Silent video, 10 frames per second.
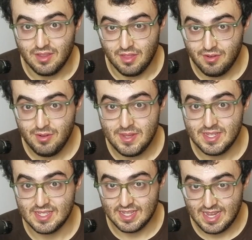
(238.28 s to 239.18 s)
the third
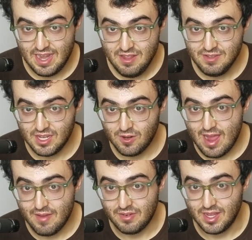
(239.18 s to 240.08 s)
piece is again using
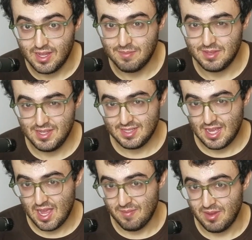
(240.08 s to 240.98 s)
gravity, but this
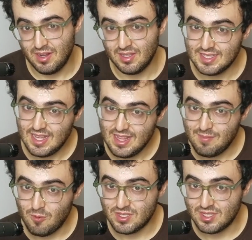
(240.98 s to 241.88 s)
time in a slightly more